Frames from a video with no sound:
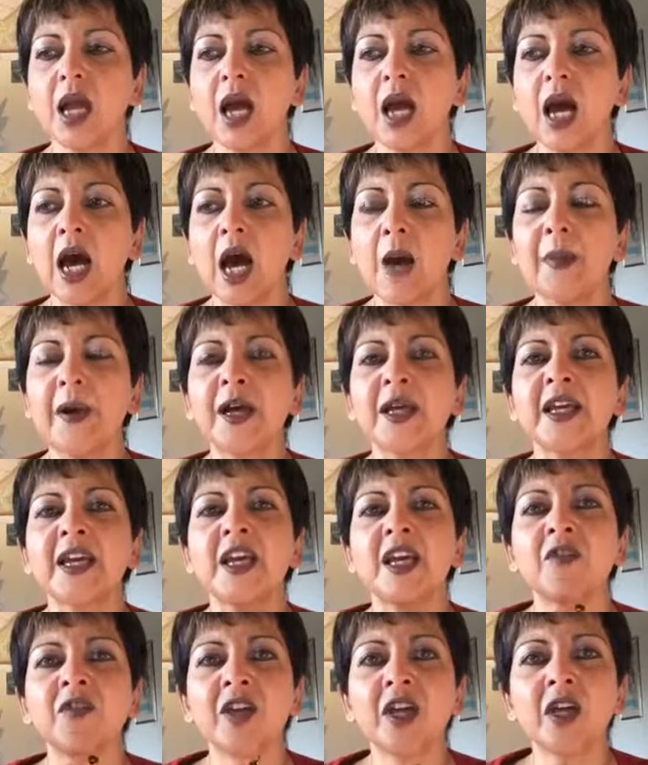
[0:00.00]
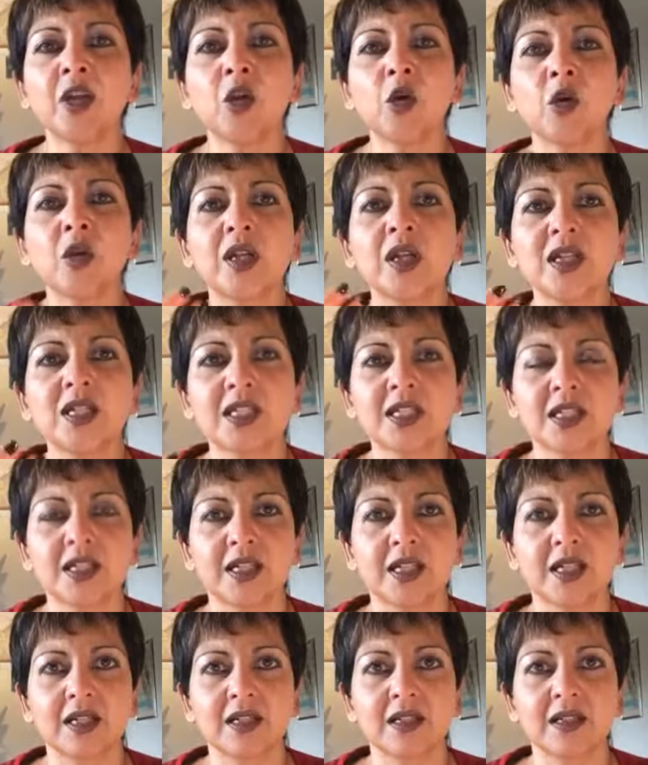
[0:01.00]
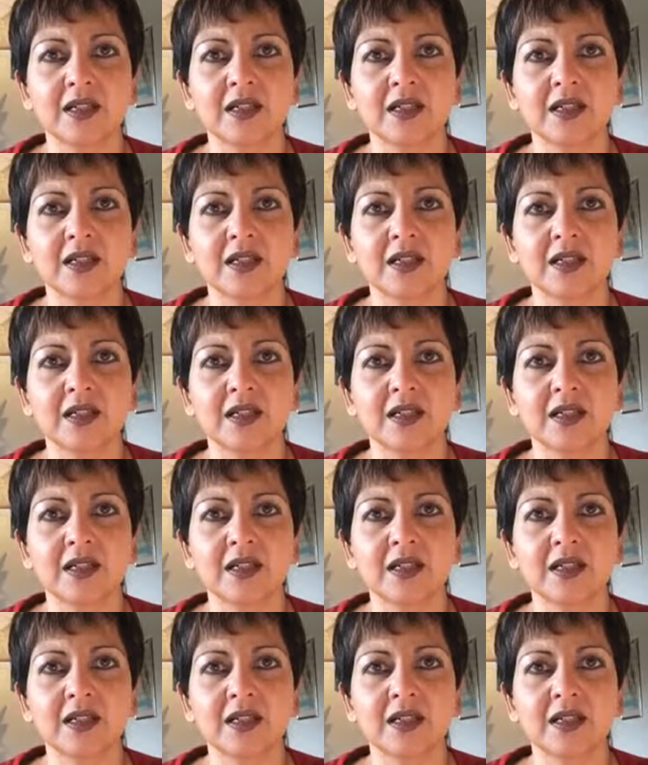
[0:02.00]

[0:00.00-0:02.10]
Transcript: about giving your listener